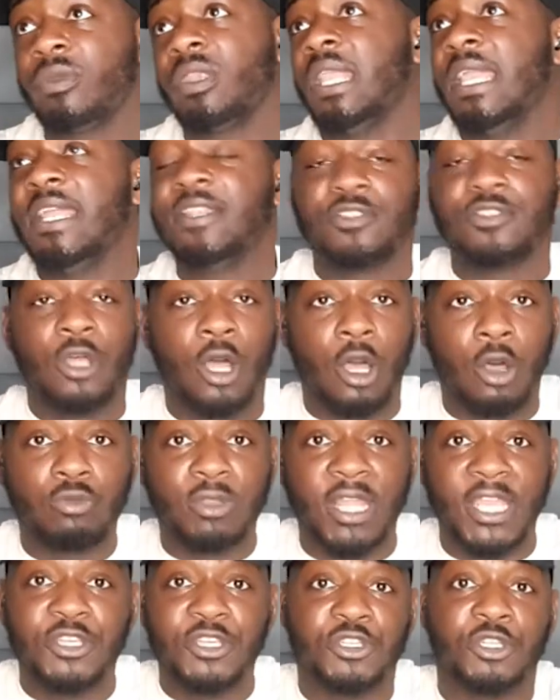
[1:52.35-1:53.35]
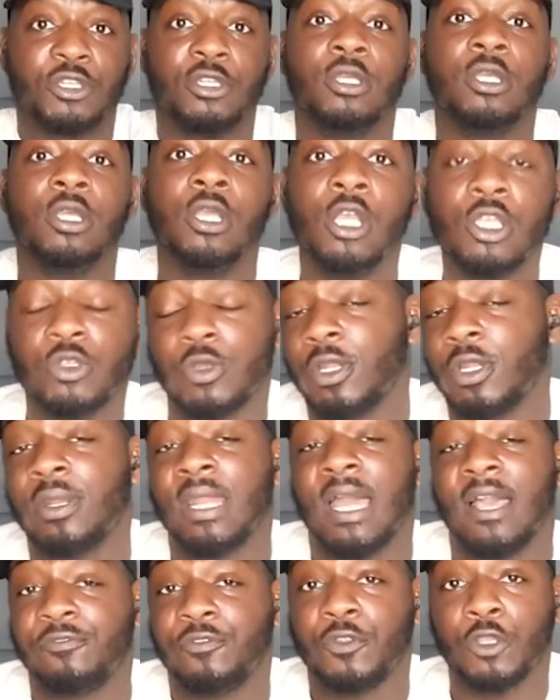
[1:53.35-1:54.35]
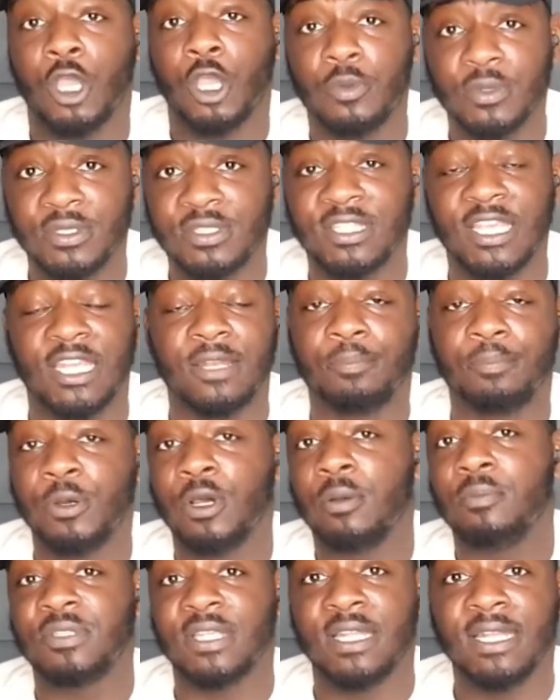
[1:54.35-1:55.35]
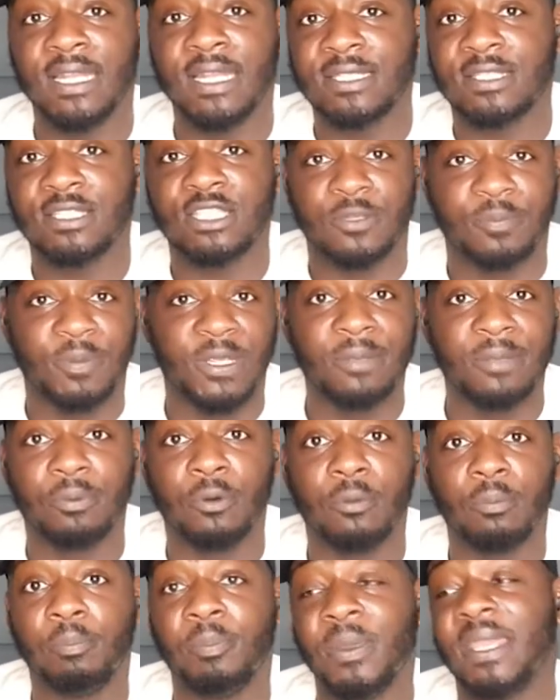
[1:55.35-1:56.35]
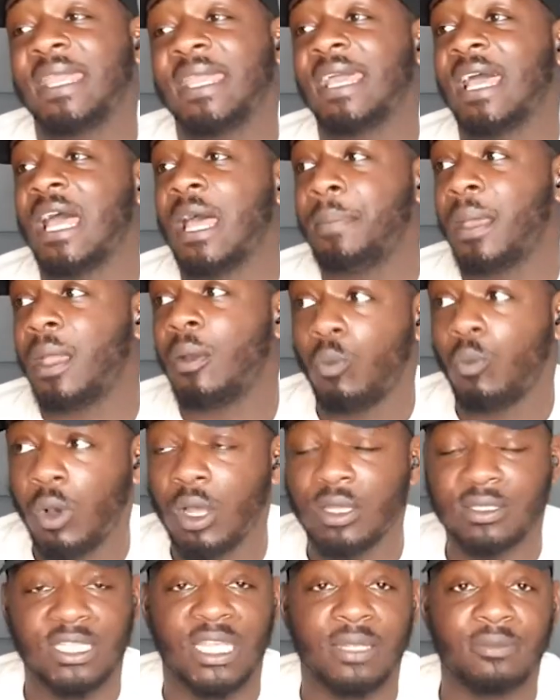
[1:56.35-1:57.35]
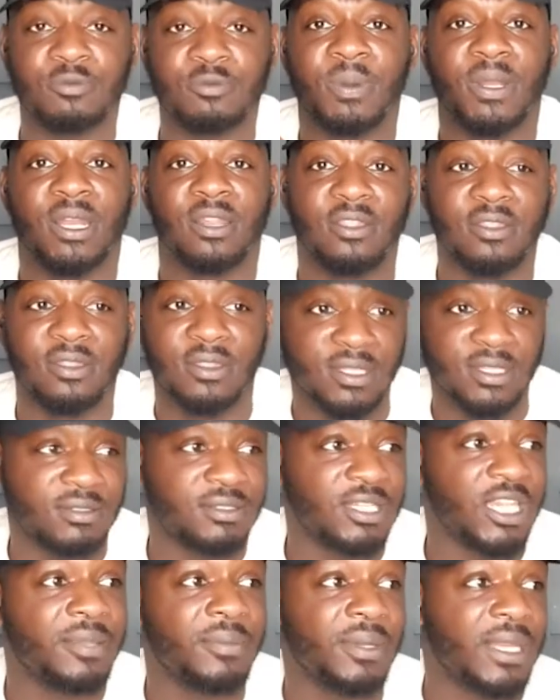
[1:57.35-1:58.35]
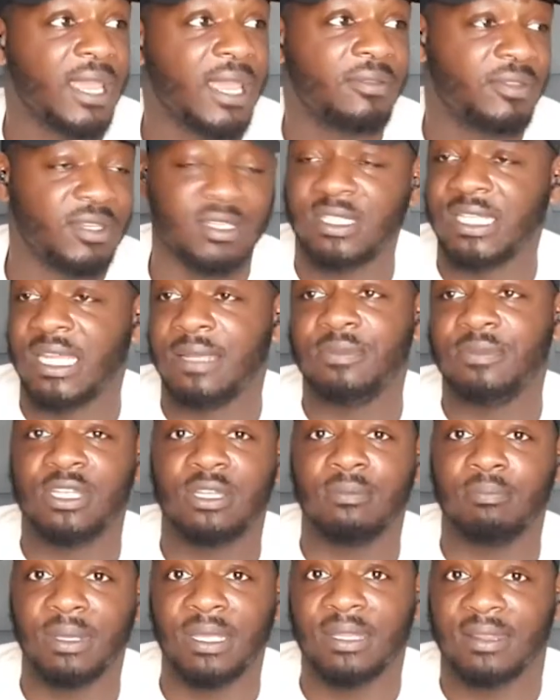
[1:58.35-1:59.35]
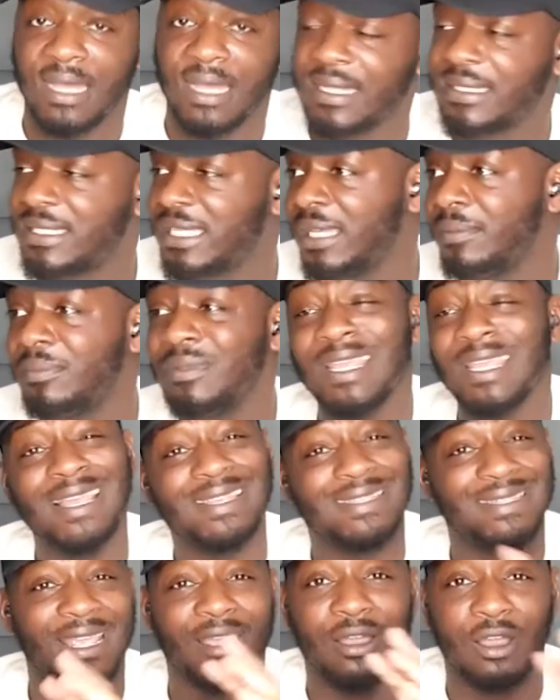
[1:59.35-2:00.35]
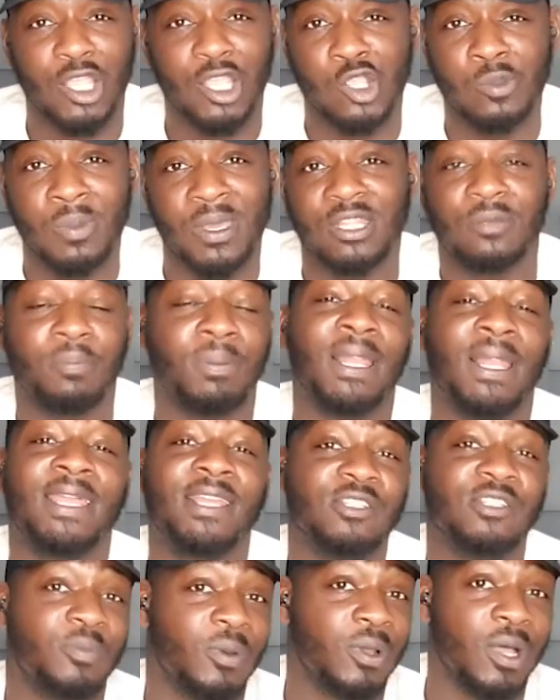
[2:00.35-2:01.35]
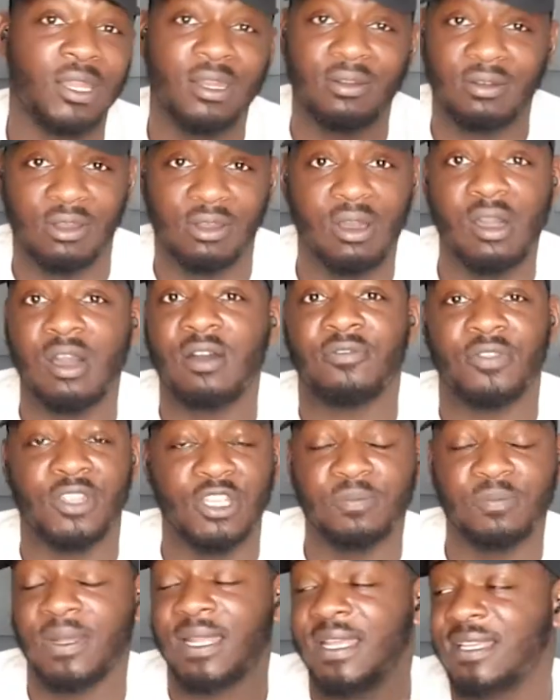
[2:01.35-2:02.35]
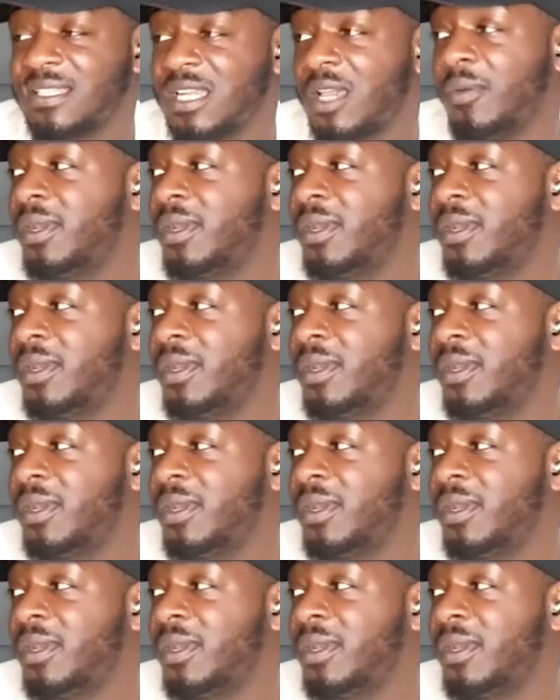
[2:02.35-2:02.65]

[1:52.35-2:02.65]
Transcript: it's the whole nation. So I don't have to go and sit in pubs and listen to people bicker about what team is better than this team and how this team didn't beat that team. Yes, they argue about the players, but I don't know half of these players now